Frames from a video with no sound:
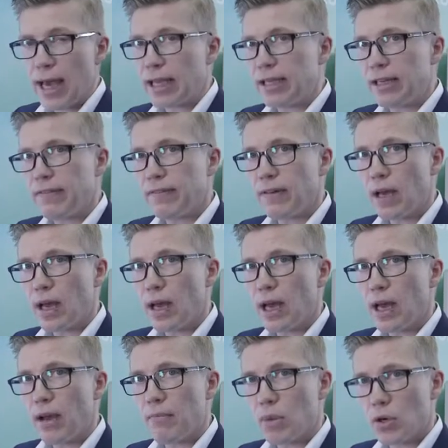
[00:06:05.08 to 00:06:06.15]
active
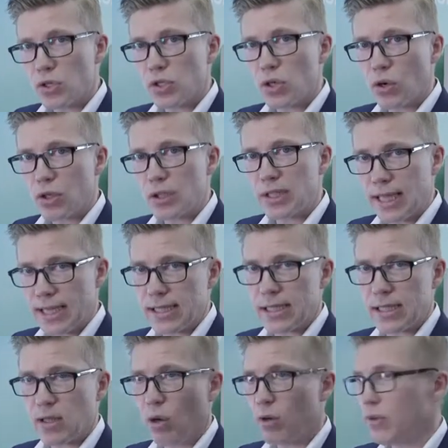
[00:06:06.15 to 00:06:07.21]
uh, MOS score
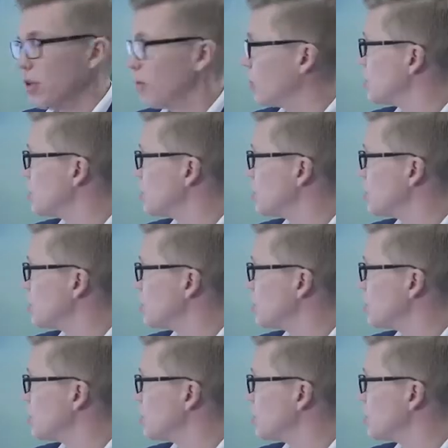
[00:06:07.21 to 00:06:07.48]
tests over the